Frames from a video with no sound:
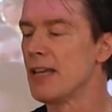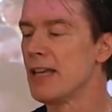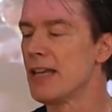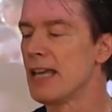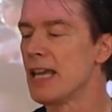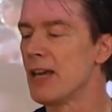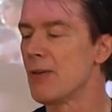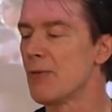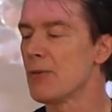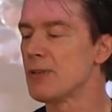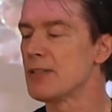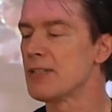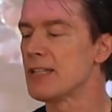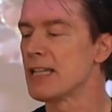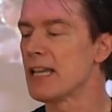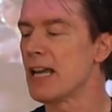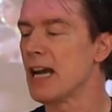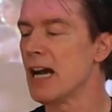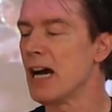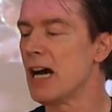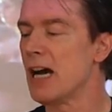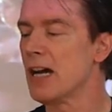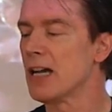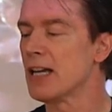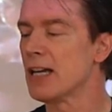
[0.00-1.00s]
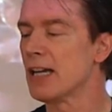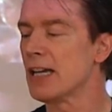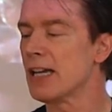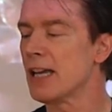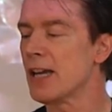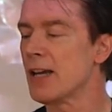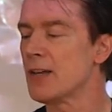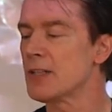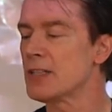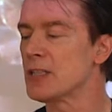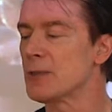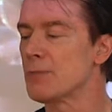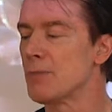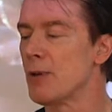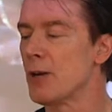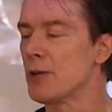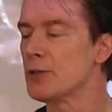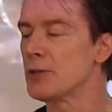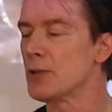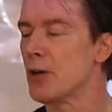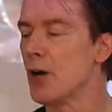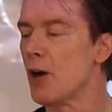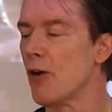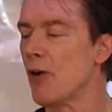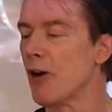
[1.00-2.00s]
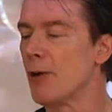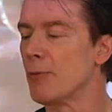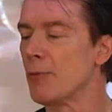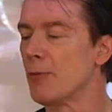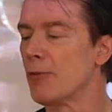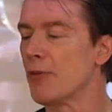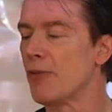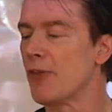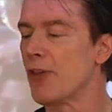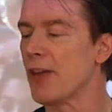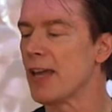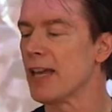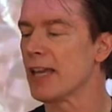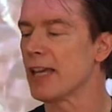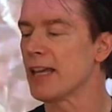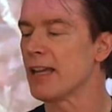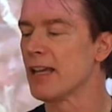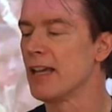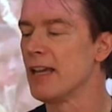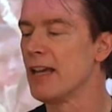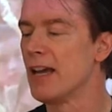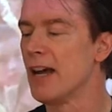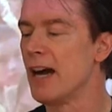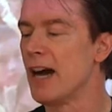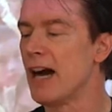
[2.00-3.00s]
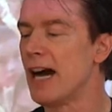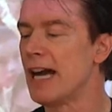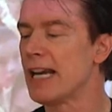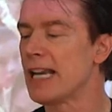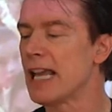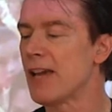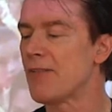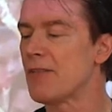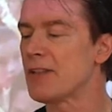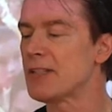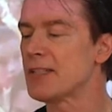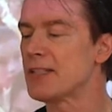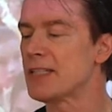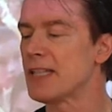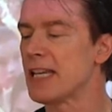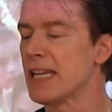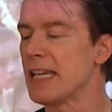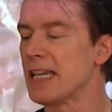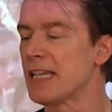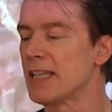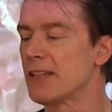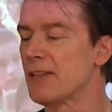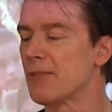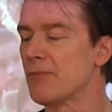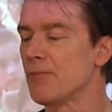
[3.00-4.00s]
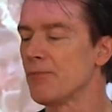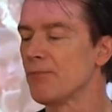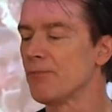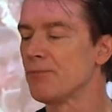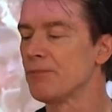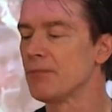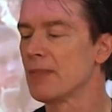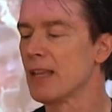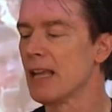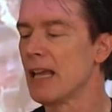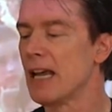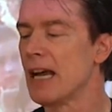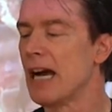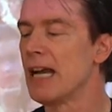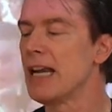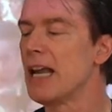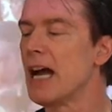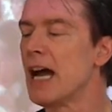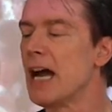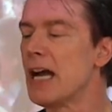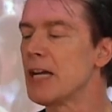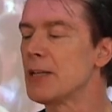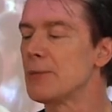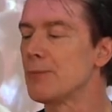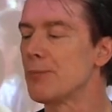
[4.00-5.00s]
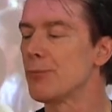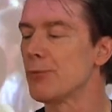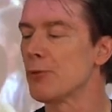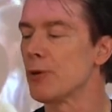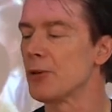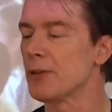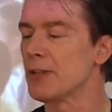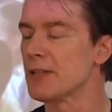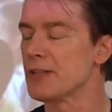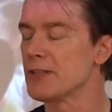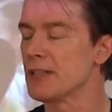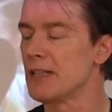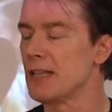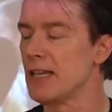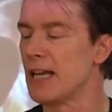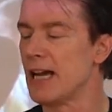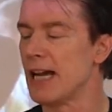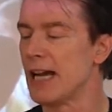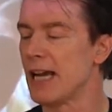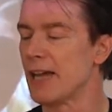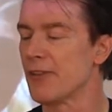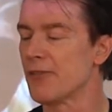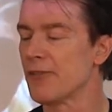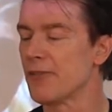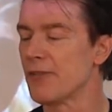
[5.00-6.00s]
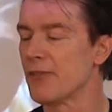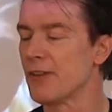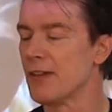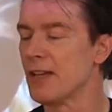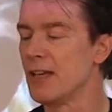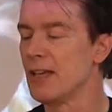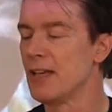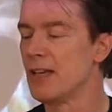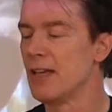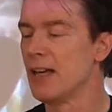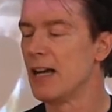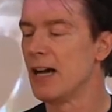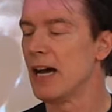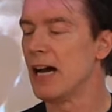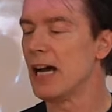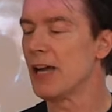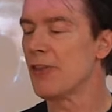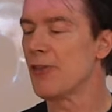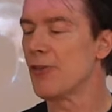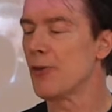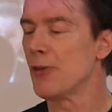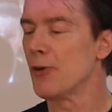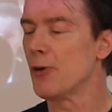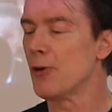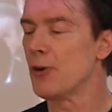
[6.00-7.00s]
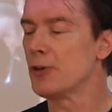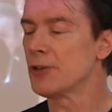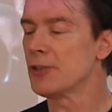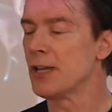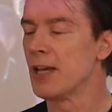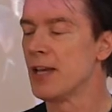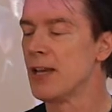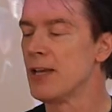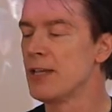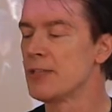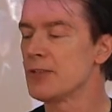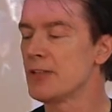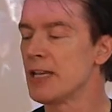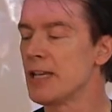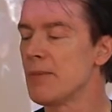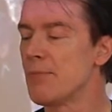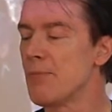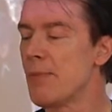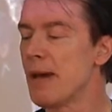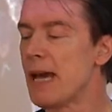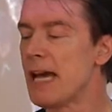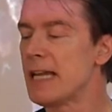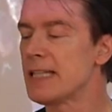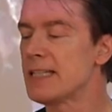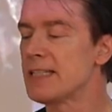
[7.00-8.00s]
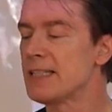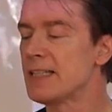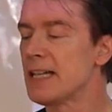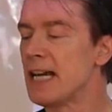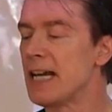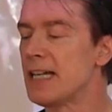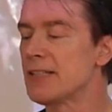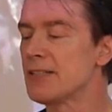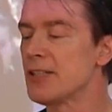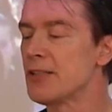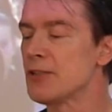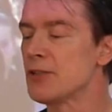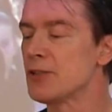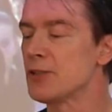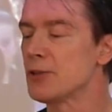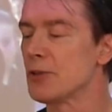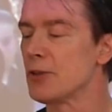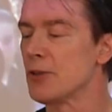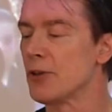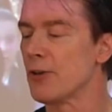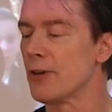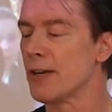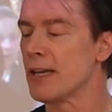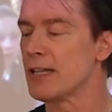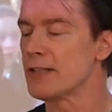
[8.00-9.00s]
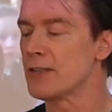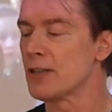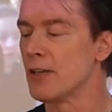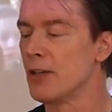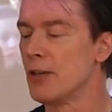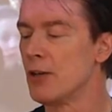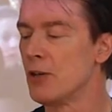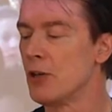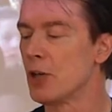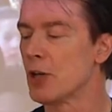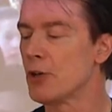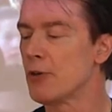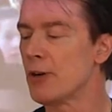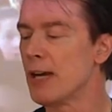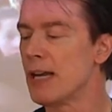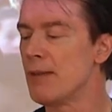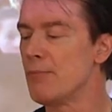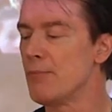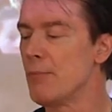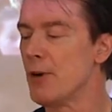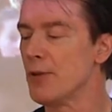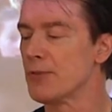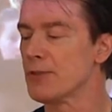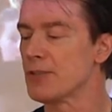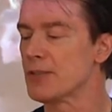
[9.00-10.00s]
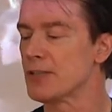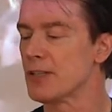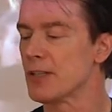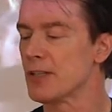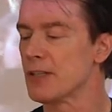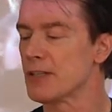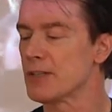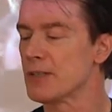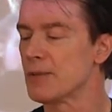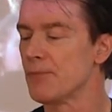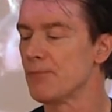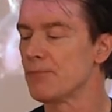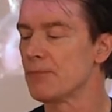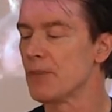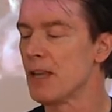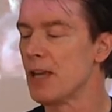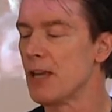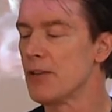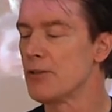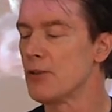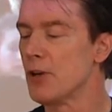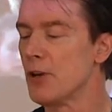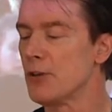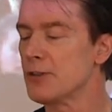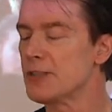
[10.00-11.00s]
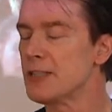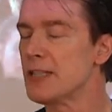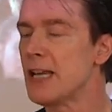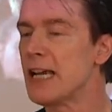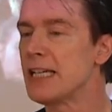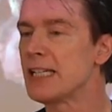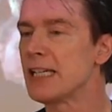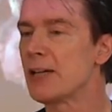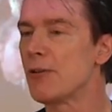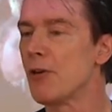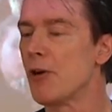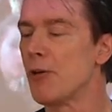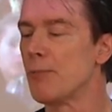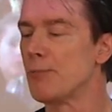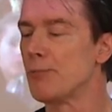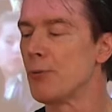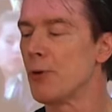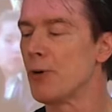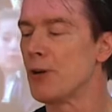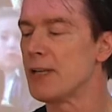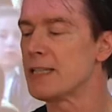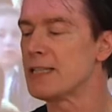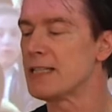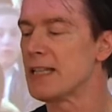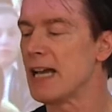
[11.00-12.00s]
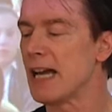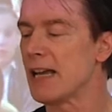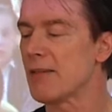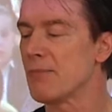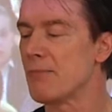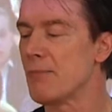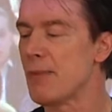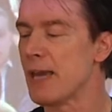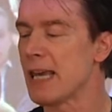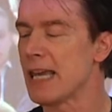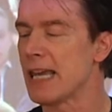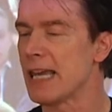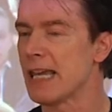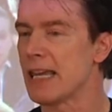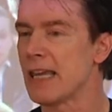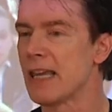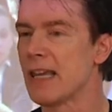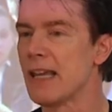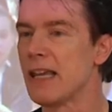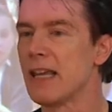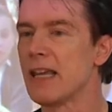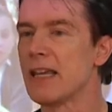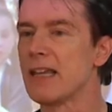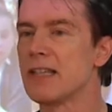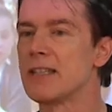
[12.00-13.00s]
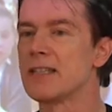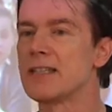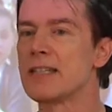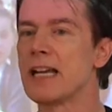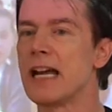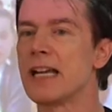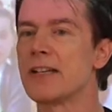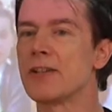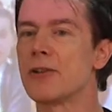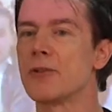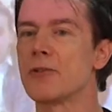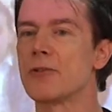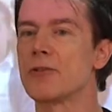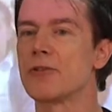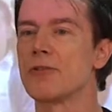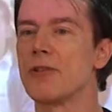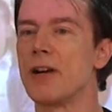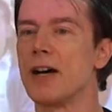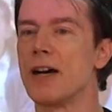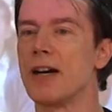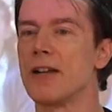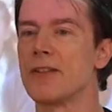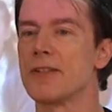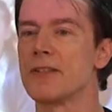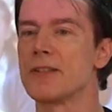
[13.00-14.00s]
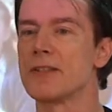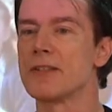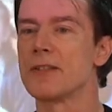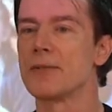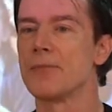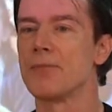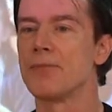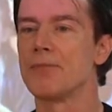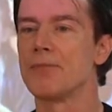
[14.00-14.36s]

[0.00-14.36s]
It was the ugliest, most horrible thing I'd ever seen. And I'd brought it to life. I thought that only mad science and stories would create monsters, not 10-year-old boys like me, Daniel Grant.